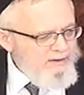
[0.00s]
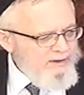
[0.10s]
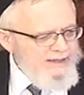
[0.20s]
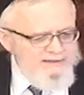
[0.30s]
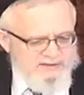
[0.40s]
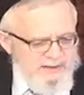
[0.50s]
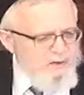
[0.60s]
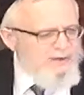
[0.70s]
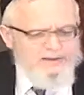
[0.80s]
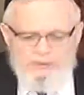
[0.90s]
and so
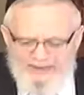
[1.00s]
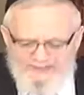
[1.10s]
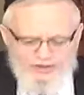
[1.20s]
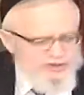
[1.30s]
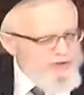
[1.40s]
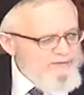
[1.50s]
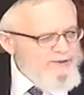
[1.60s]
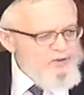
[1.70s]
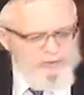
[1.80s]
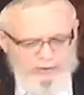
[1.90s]
on and we have to serve the
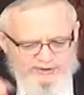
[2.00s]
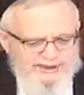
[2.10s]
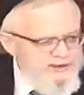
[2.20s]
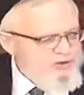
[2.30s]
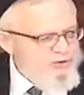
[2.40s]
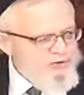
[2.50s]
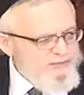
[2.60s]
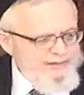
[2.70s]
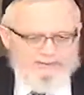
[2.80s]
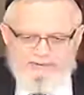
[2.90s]
Jew because they're the chosen
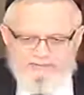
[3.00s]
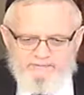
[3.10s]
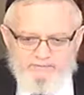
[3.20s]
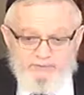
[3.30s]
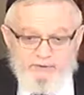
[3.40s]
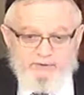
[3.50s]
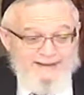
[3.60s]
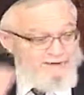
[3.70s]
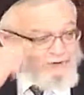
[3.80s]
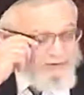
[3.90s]
people could you
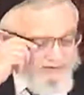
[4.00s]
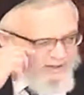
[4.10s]
imagine